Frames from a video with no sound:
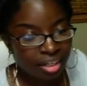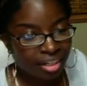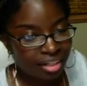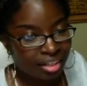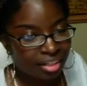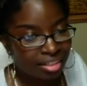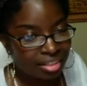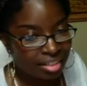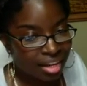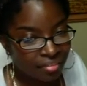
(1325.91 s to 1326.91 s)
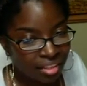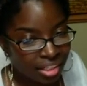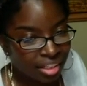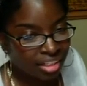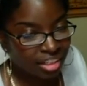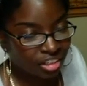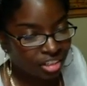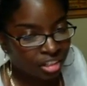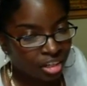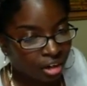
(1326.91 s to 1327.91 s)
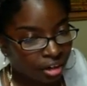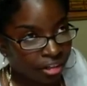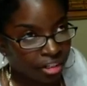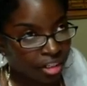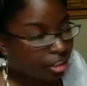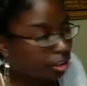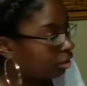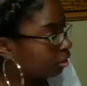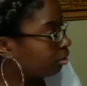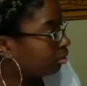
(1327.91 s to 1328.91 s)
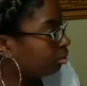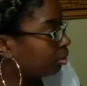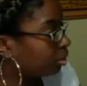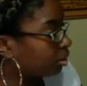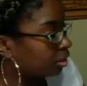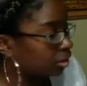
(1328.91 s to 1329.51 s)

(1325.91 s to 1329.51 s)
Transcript: is 7th edition RN book.